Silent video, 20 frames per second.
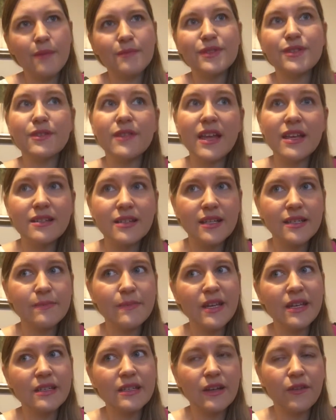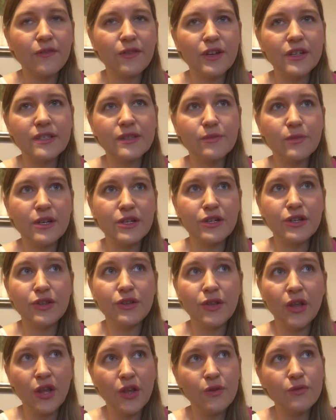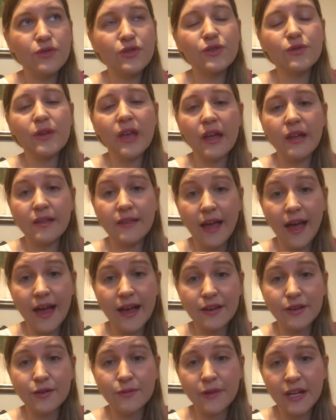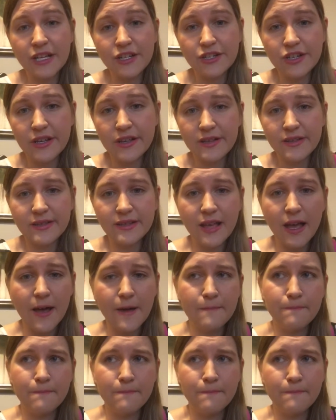So that does make a difference when you do get in the higher ranges,